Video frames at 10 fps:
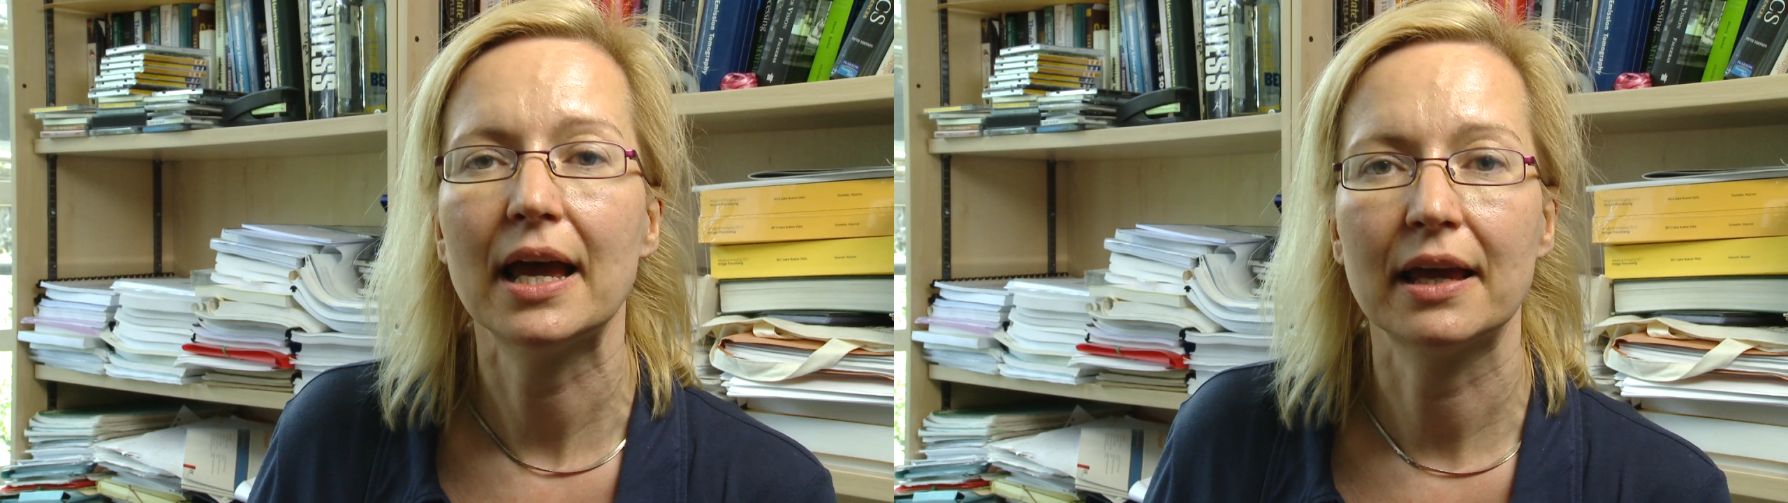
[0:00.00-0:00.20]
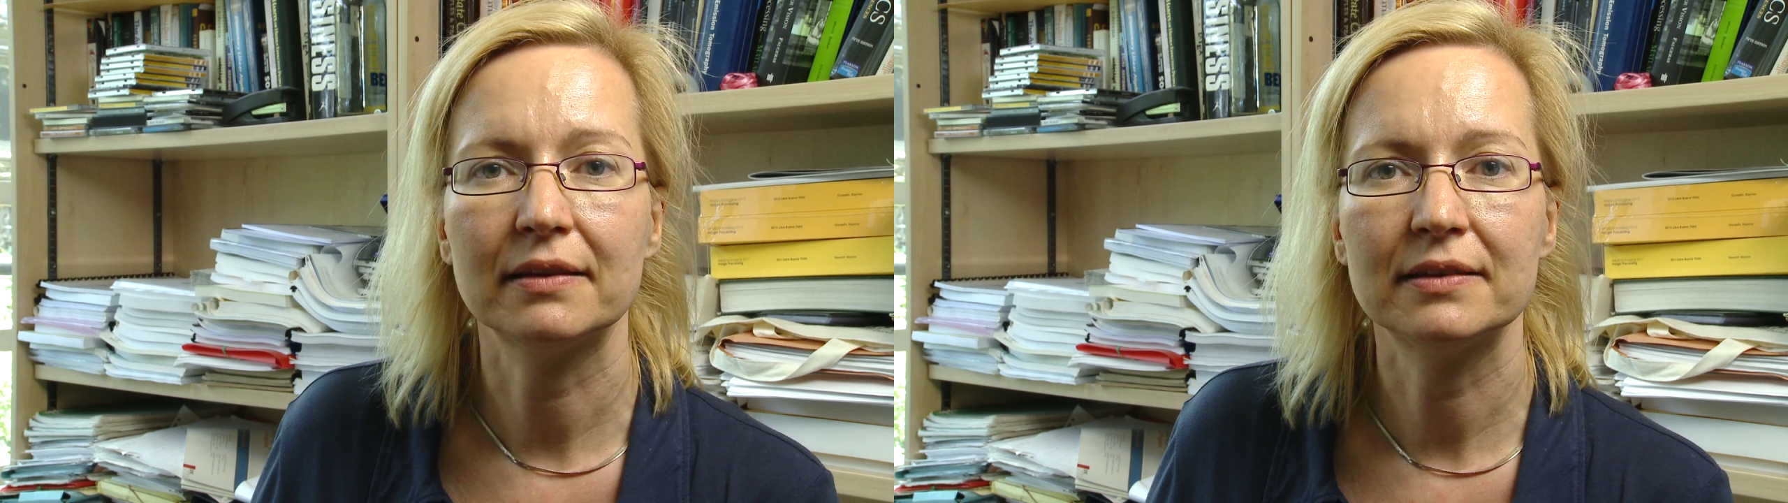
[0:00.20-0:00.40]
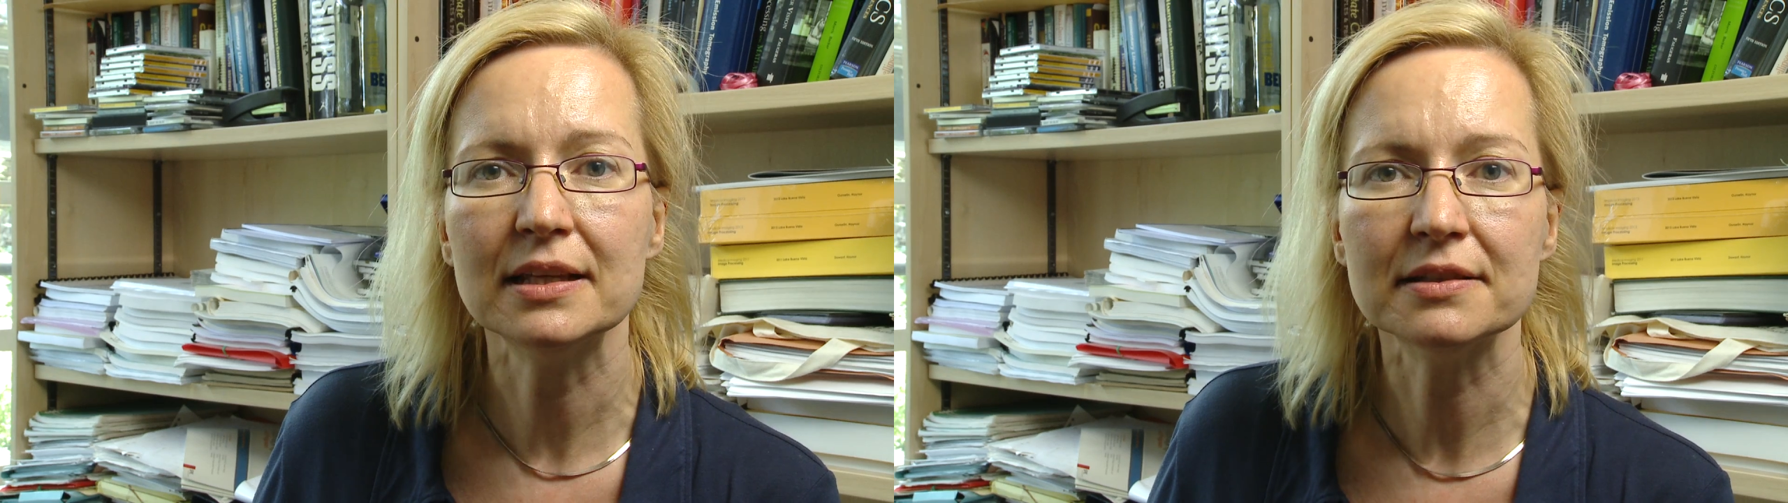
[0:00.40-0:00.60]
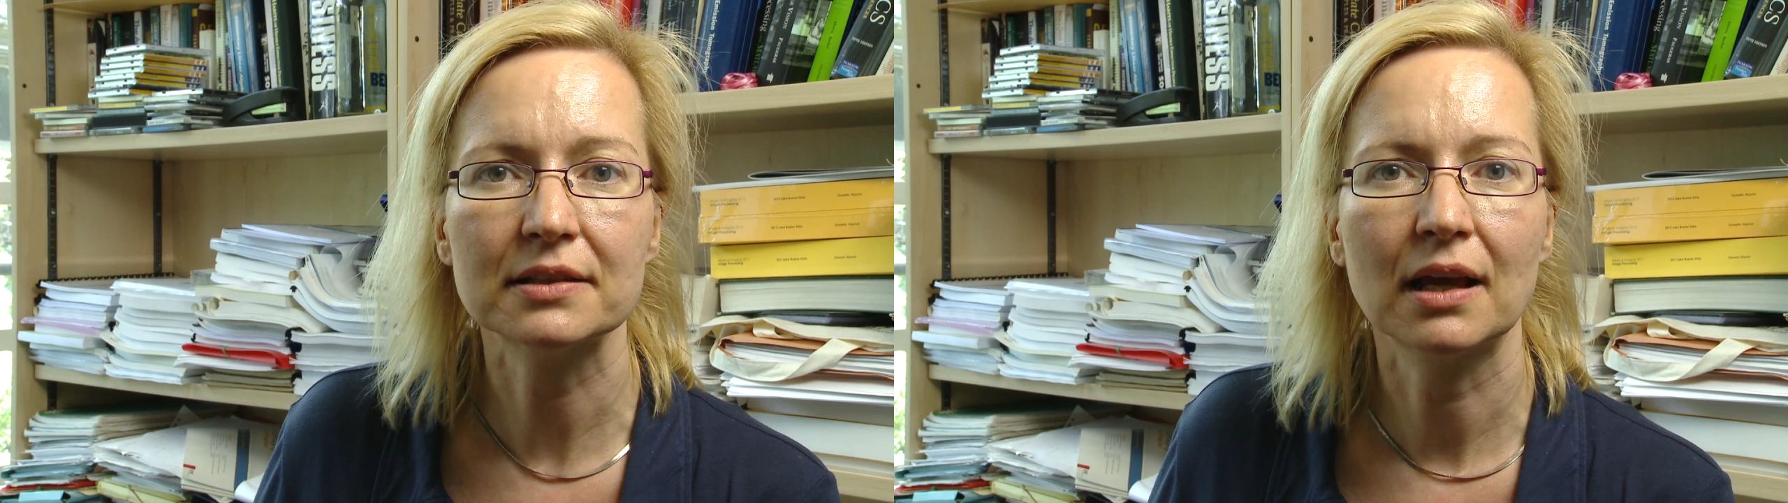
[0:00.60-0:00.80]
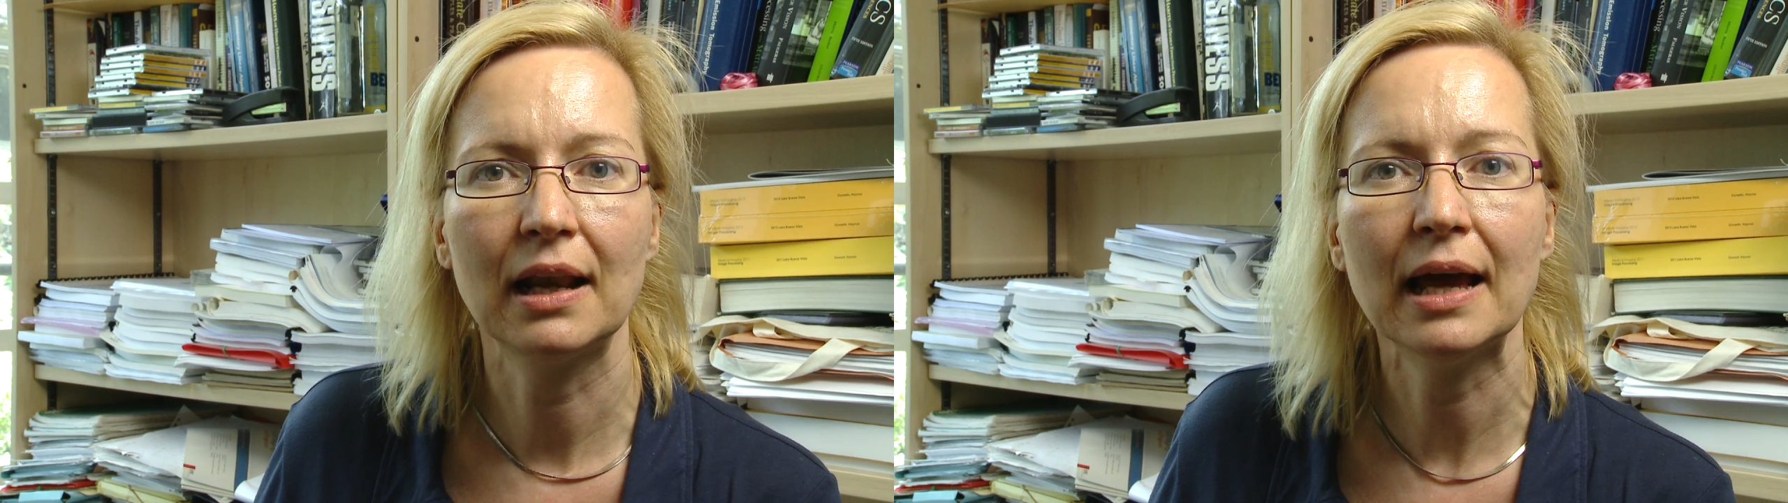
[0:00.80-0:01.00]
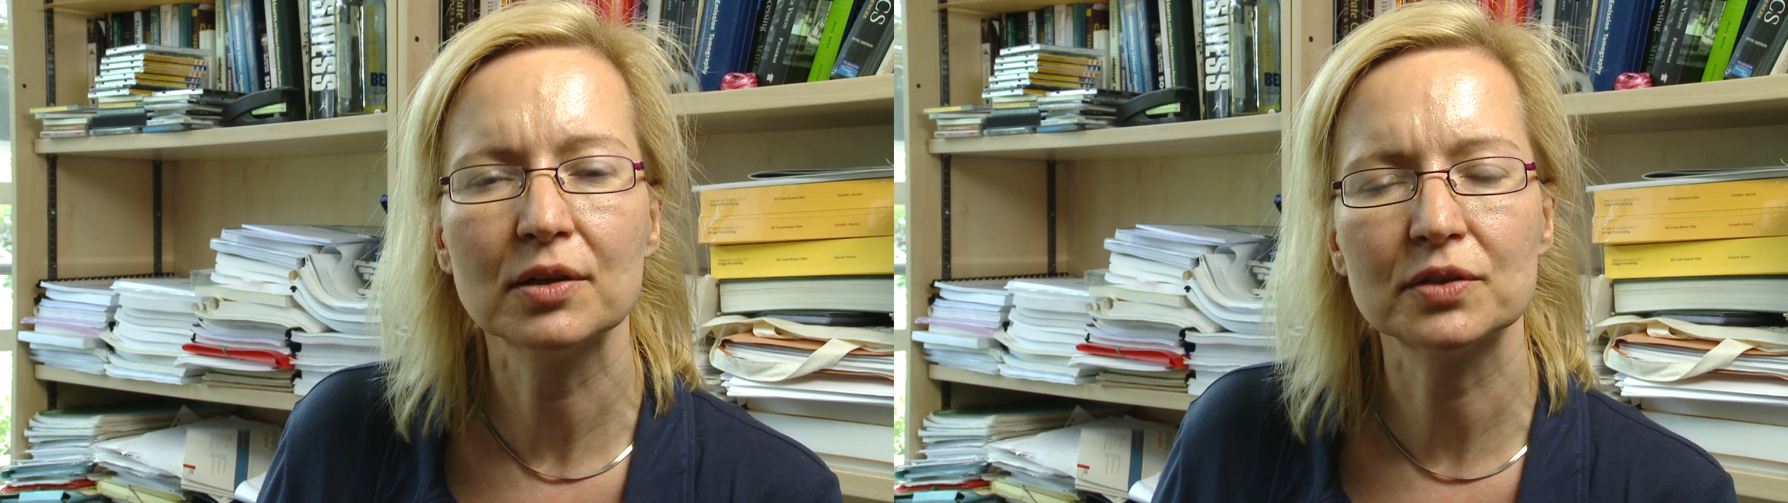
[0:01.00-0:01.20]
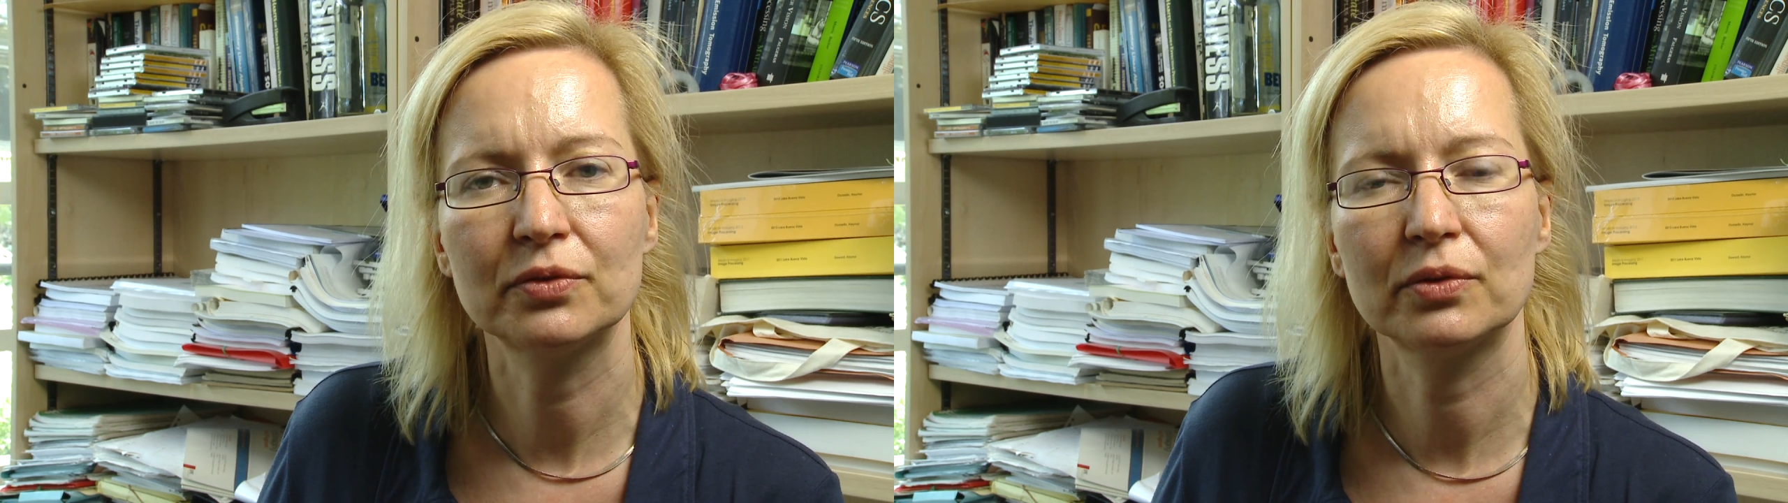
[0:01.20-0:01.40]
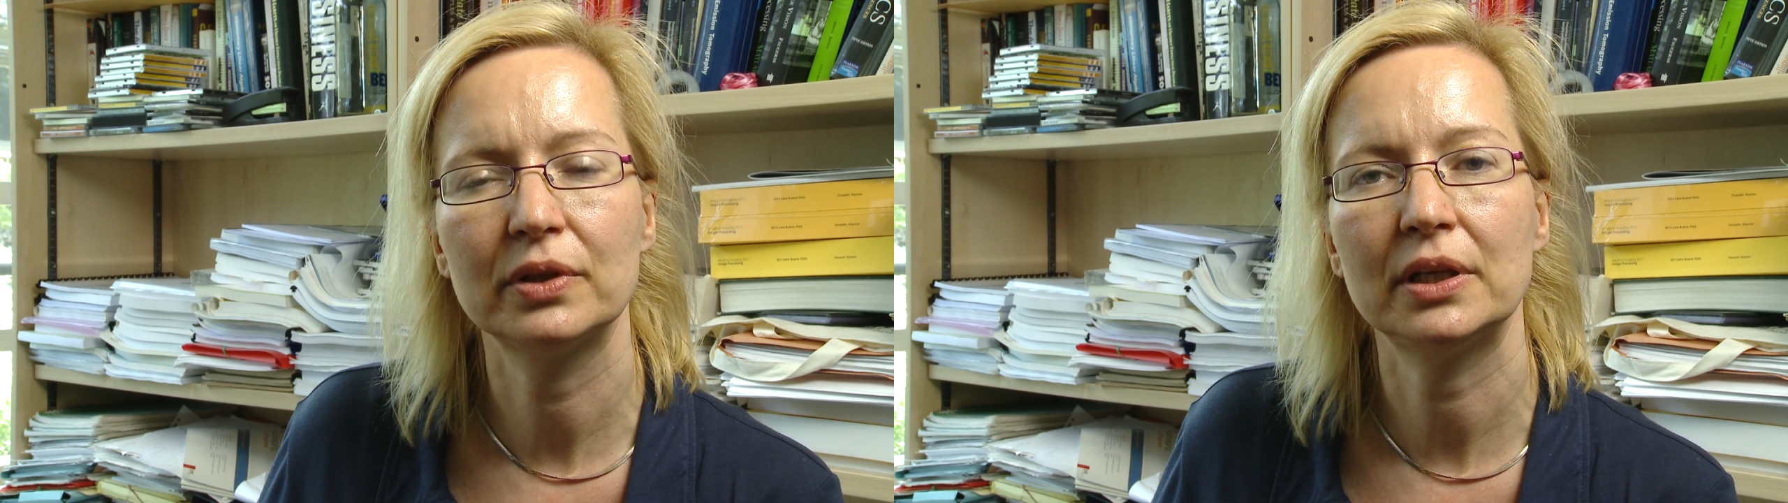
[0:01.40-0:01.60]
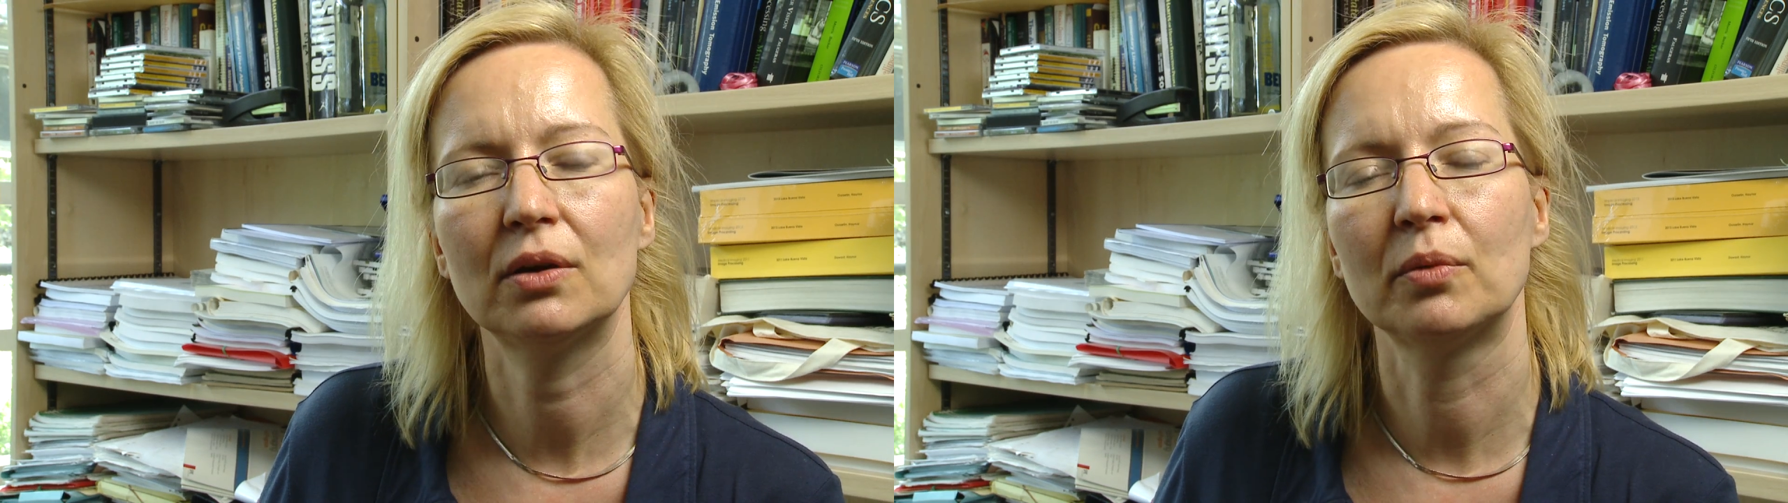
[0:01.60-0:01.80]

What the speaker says: and this allows for the